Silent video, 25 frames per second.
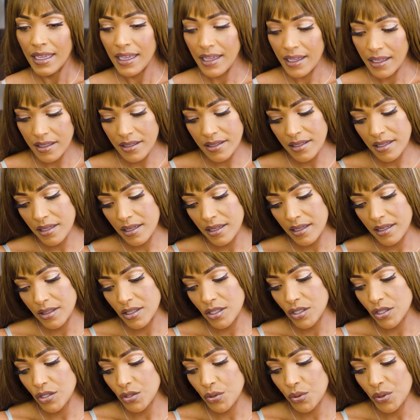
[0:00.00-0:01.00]
It's
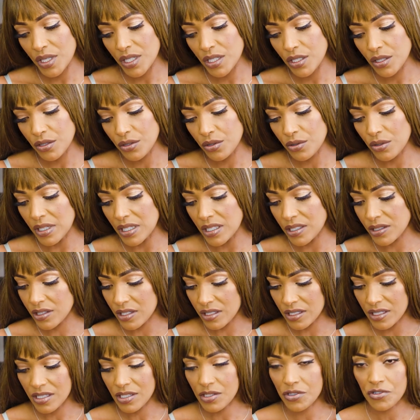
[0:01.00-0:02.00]
a 22
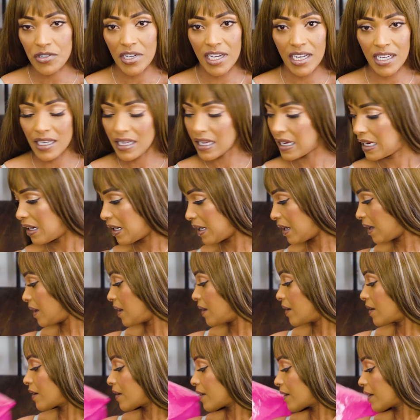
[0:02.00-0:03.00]
inches straight hair,
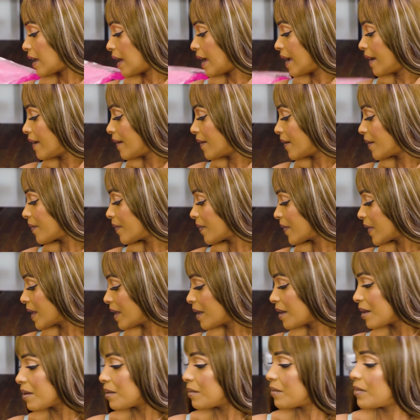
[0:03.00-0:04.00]
okay?
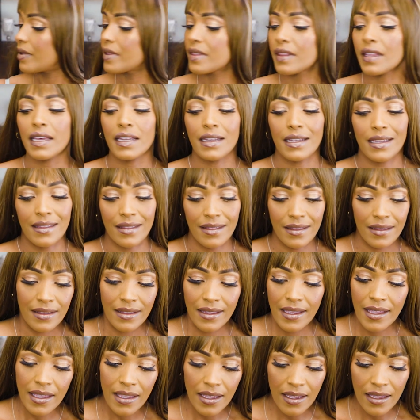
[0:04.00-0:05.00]
Put that in
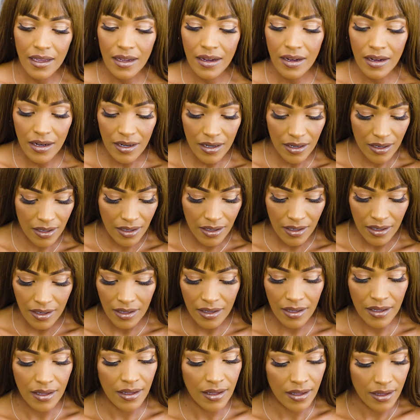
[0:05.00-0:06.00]
there.
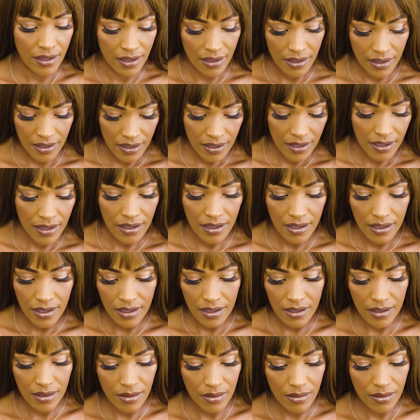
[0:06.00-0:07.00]

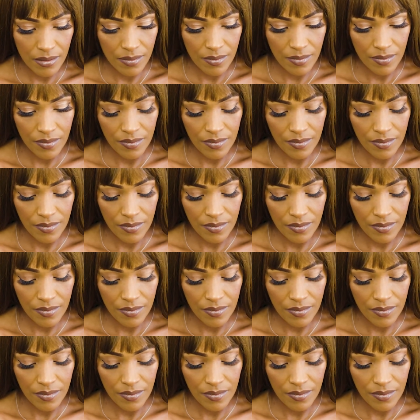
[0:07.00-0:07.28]
Um,